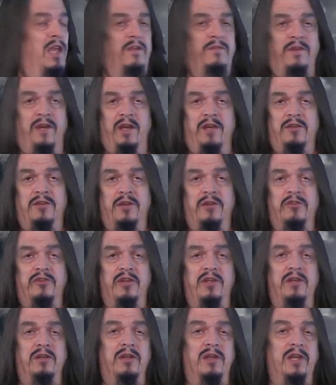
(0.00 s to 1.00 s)
In fact, there's
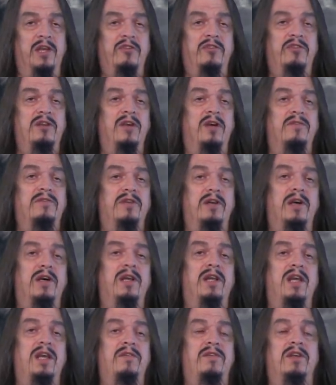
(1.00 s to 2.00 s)
a collection of
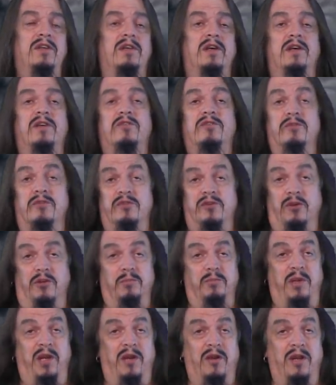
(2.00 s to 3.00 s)
non-avian dinosaurs
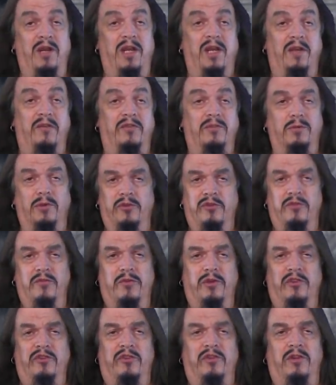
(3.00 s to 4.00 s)
called paraaves, most
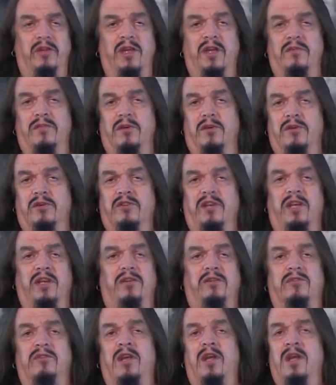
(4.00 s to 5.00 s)
of which still have long
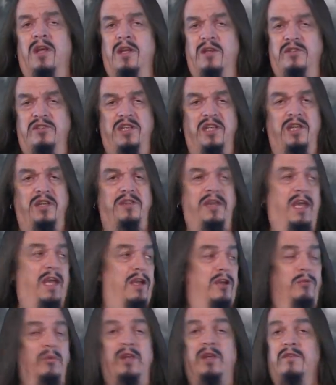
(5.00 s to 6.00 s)
tails, teeth,
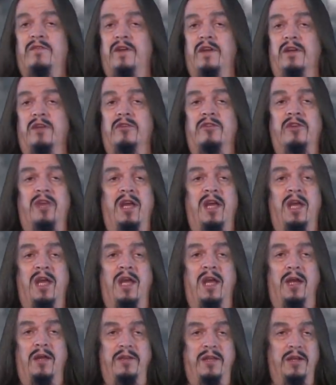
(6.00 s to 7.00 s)
and wing fingers.
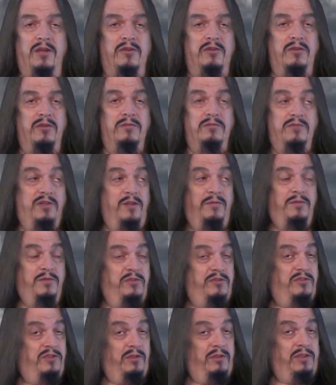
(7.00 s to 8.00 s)
They are
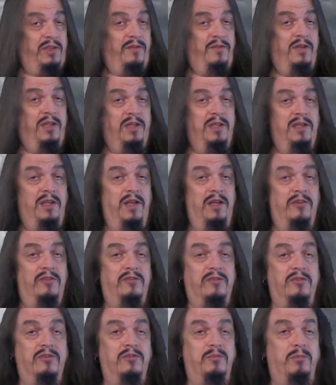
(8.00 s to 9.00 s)
still definitely
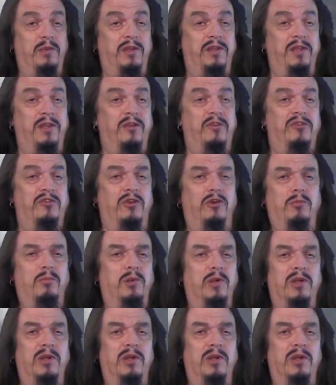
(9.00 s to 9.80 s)
dinosaurs, but they are so